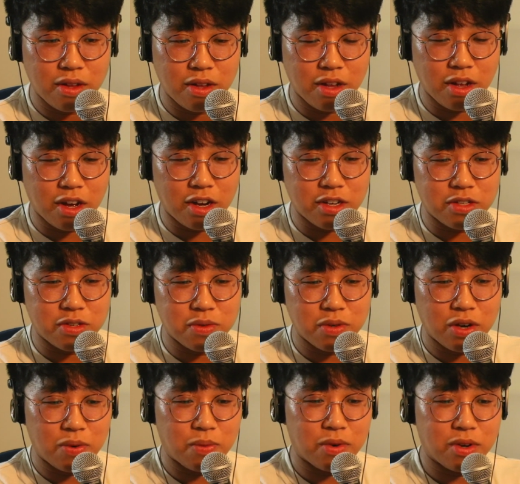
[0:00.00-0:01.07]
I do
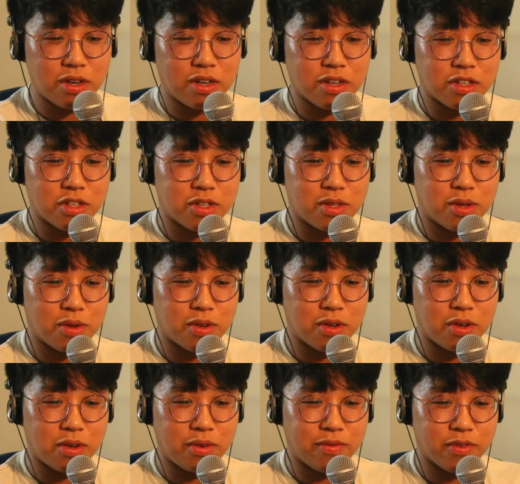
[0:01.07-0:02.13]
not want to install a
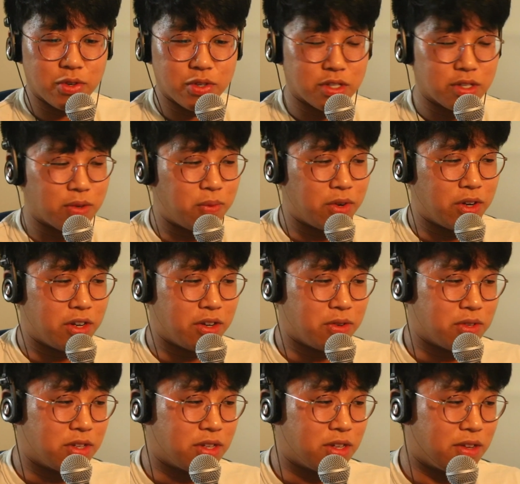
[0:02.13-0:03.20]
new version of
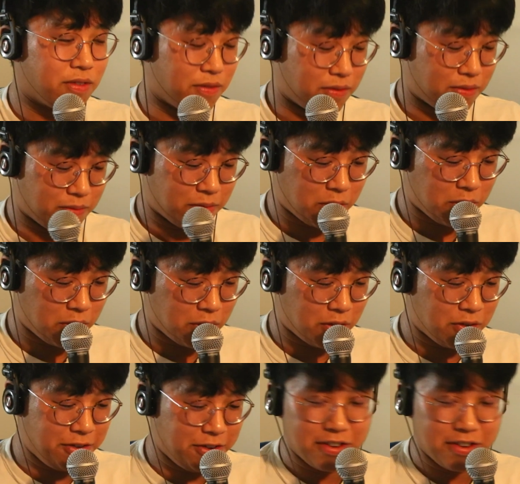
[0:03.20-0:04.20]
Windows. Fuck off.